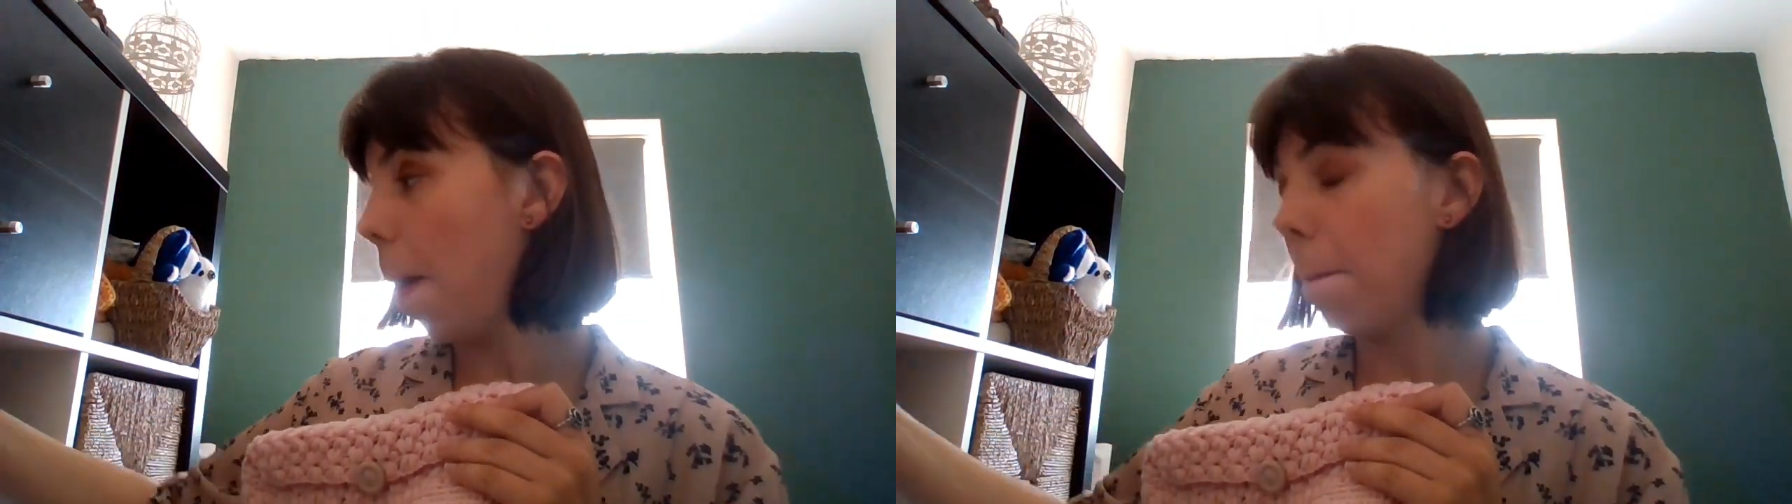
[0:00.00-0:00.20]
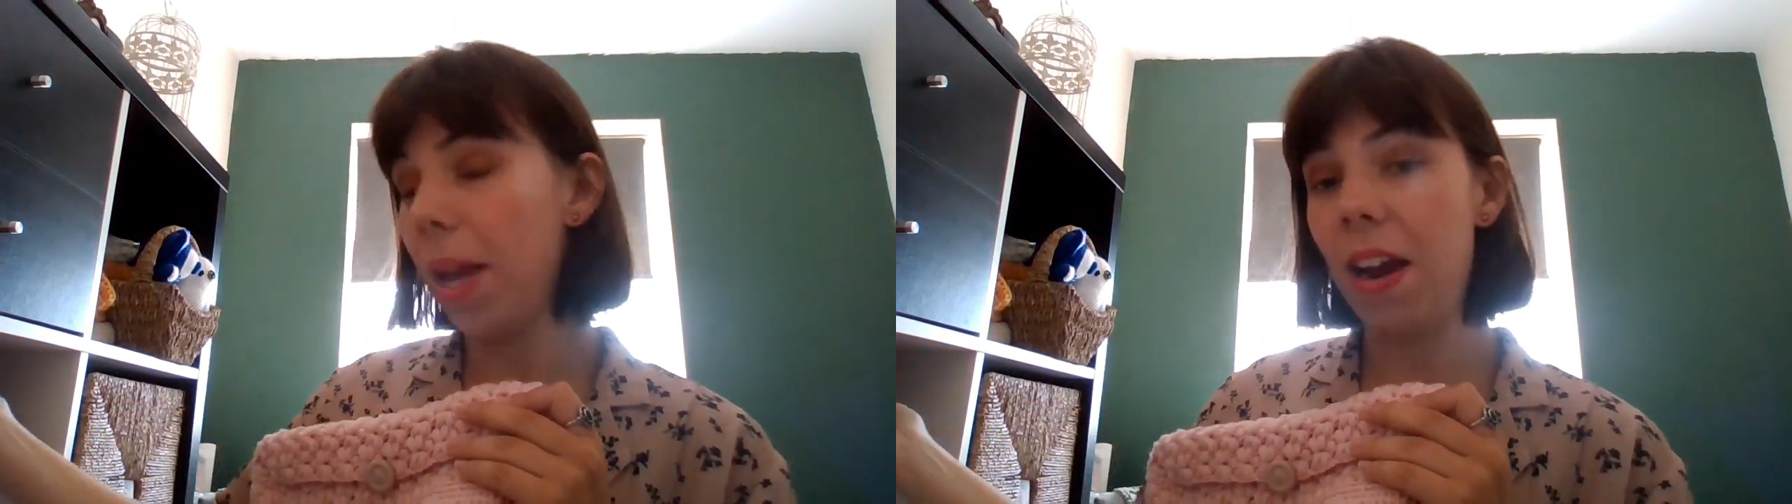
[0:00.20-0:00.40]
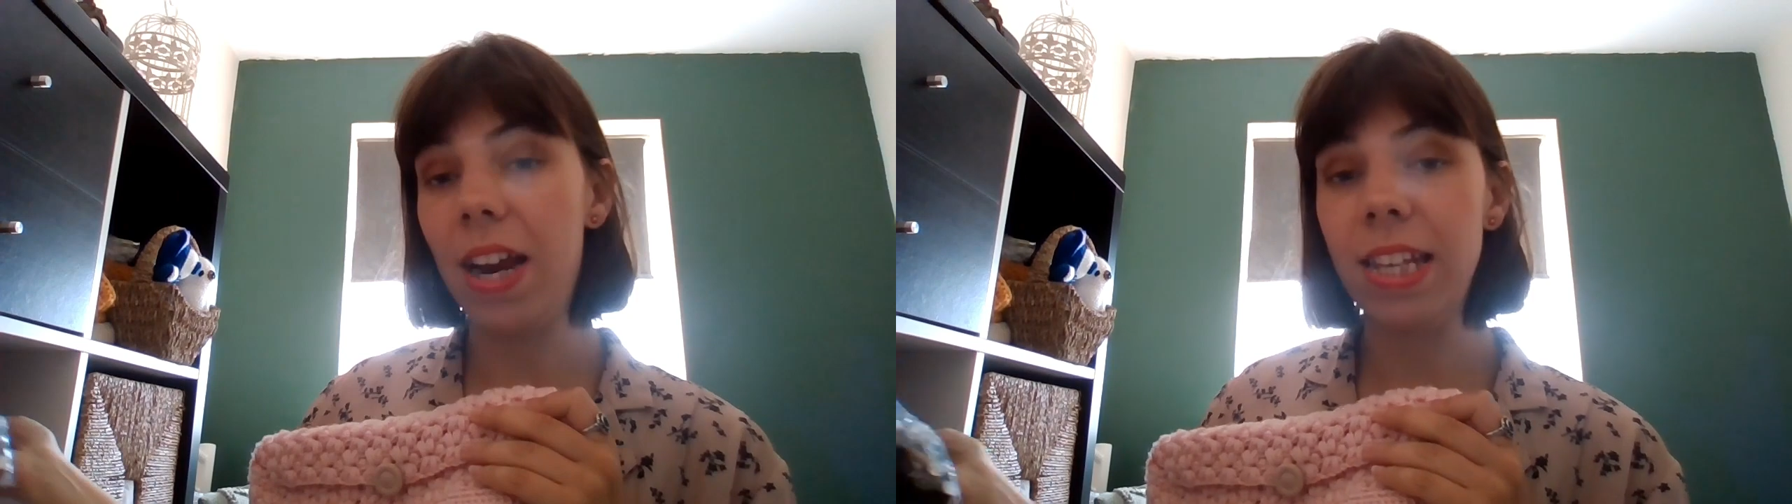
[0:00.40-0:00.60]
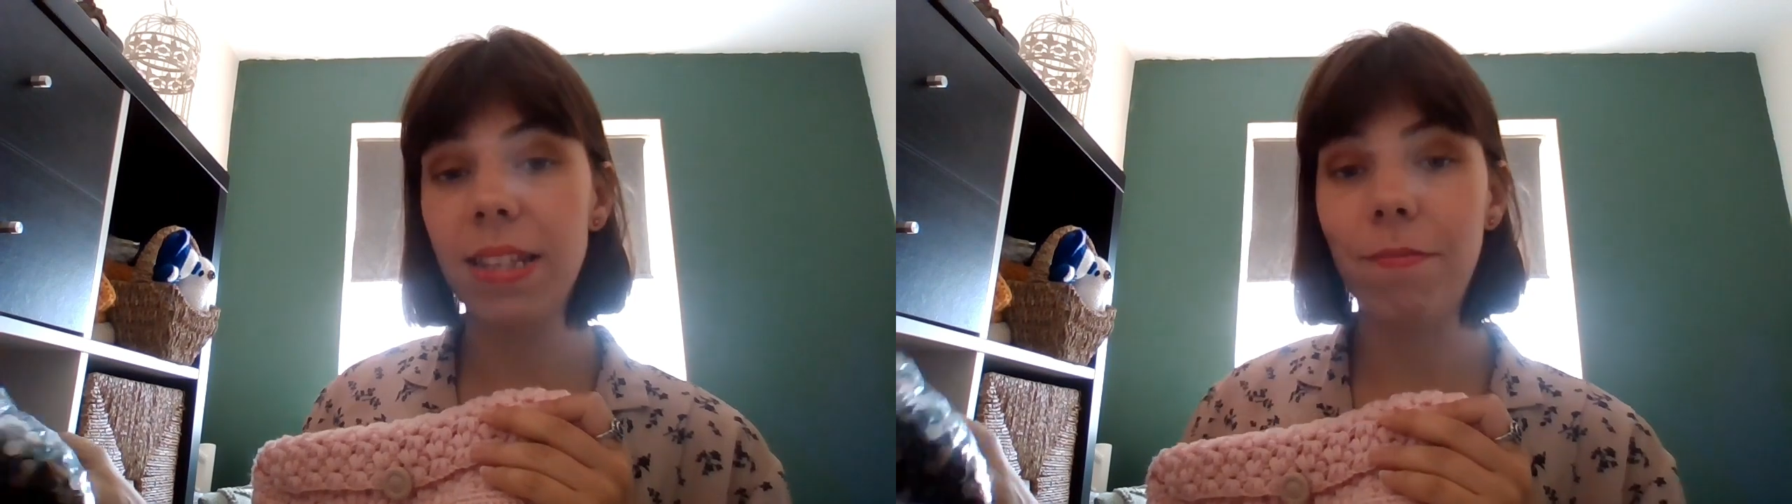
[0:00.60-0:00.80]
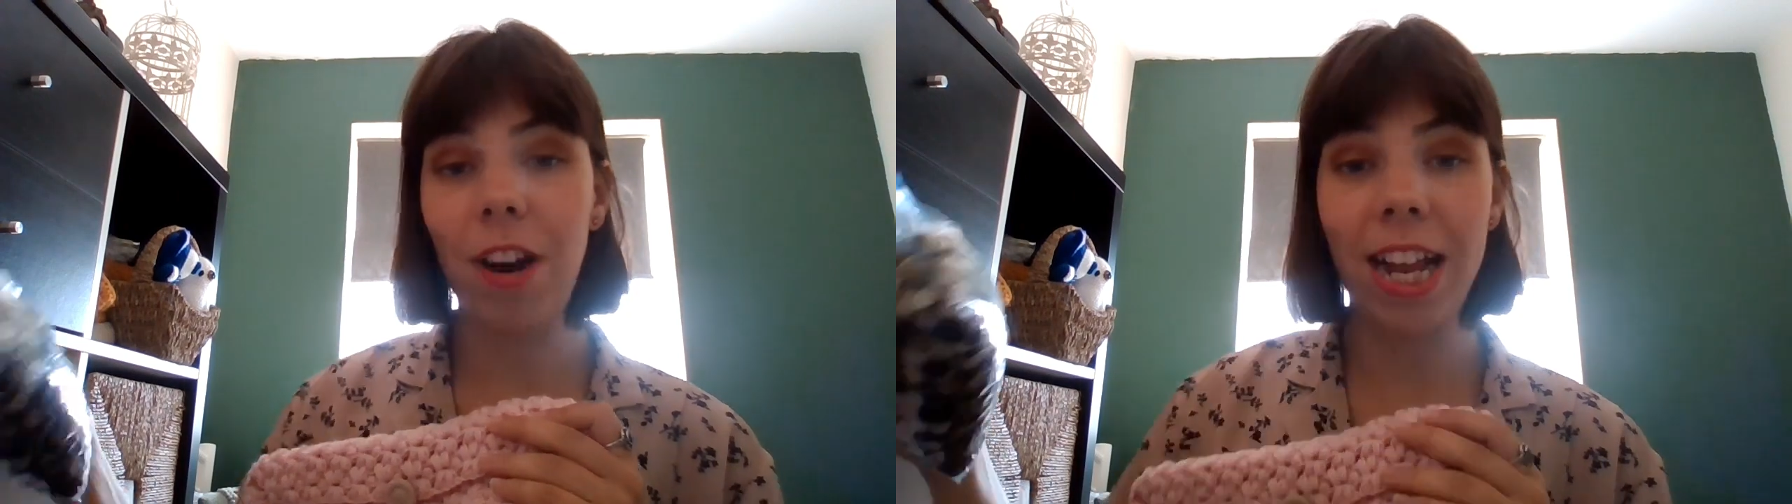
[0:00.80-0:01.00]
here it
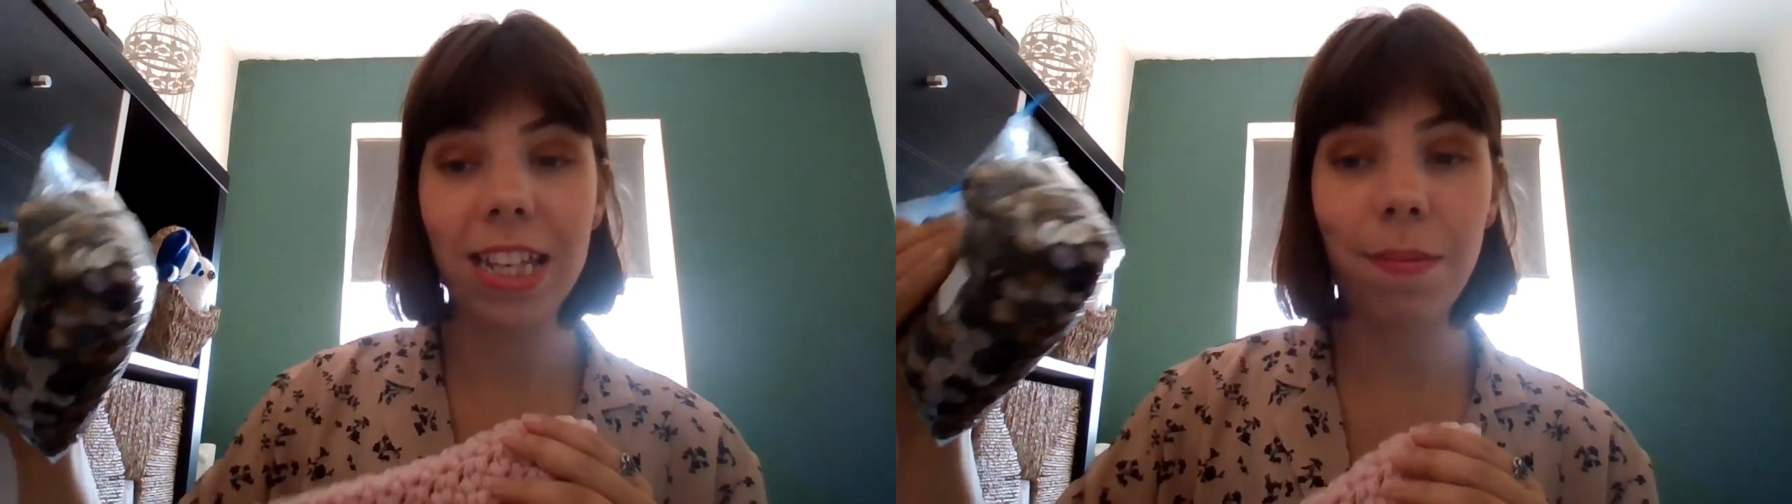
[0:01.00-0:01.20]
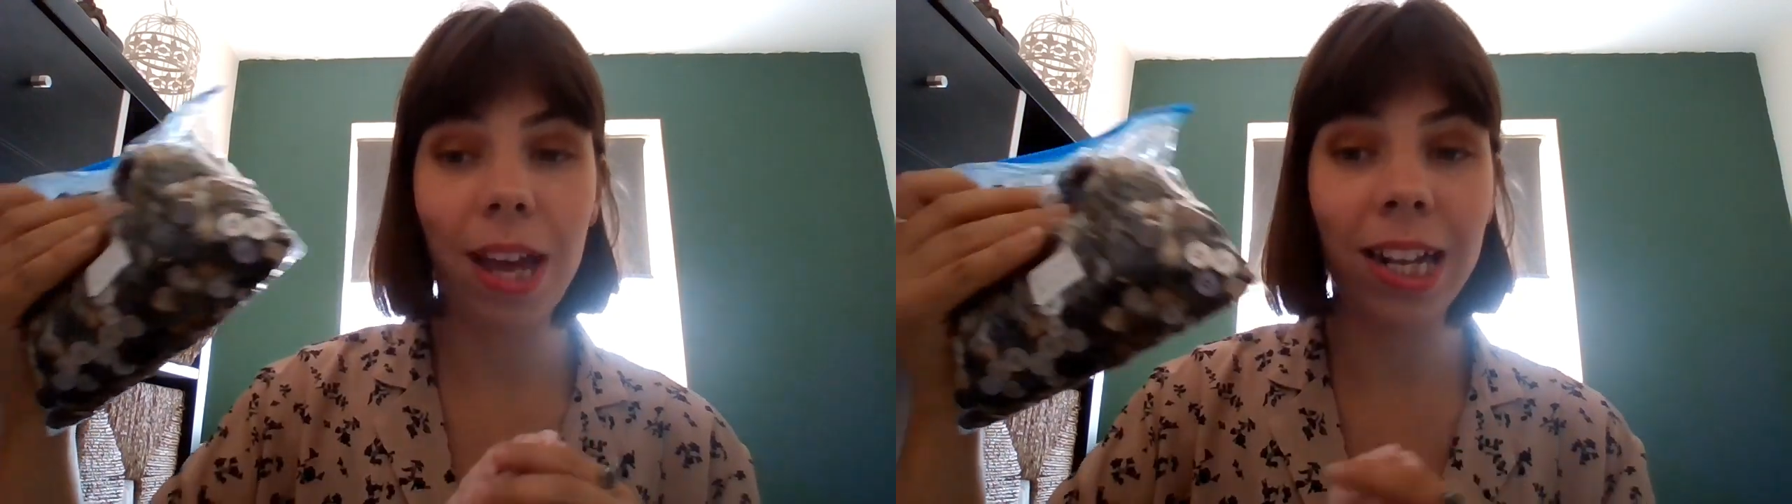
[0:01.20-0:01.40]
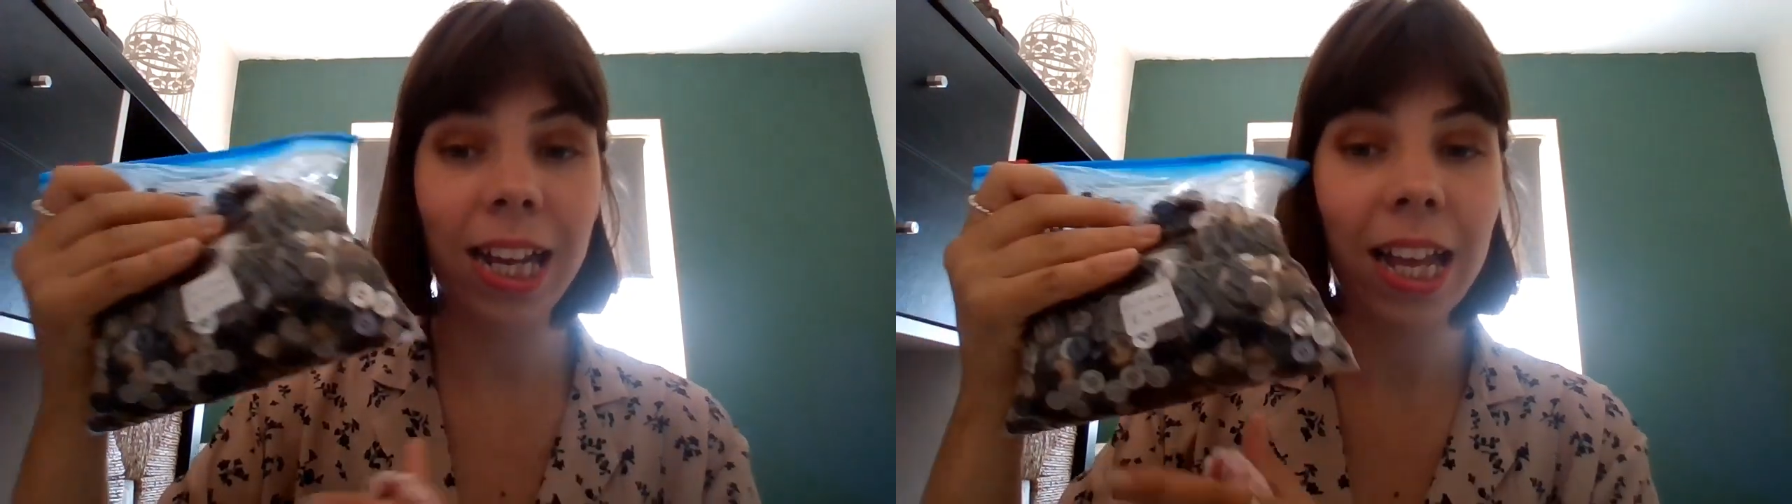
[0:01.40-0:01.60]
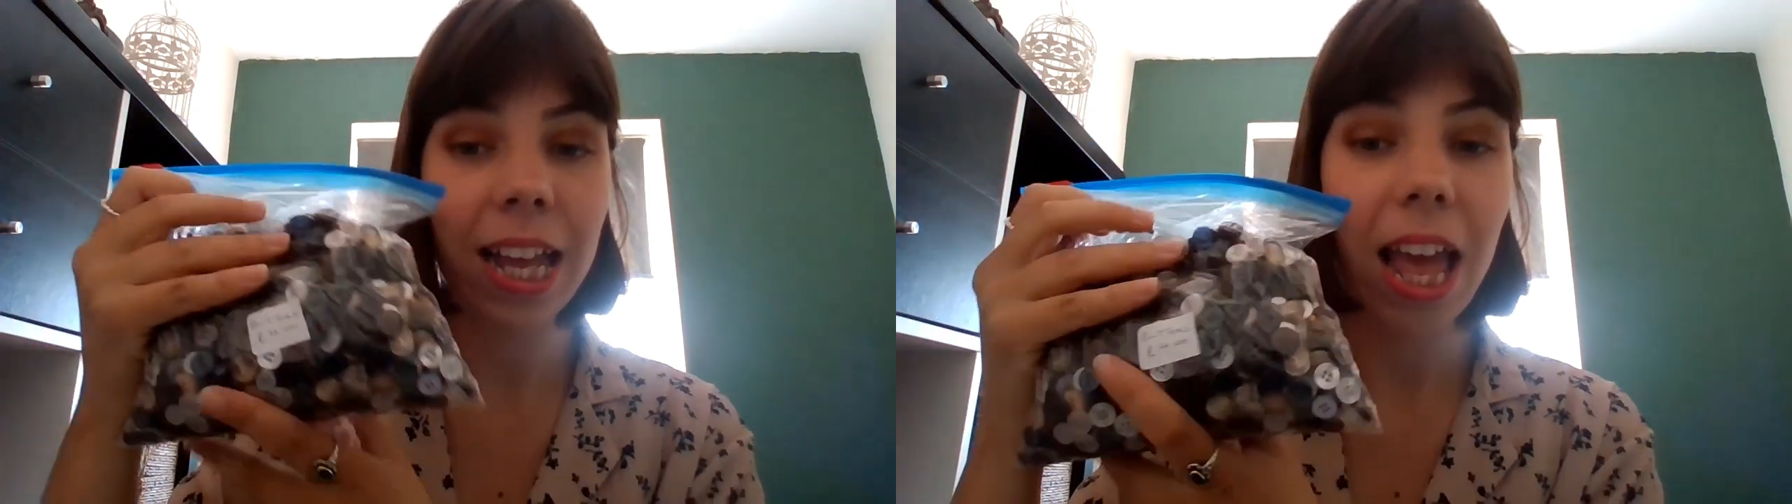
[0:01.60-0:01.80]
is, right next to me handily,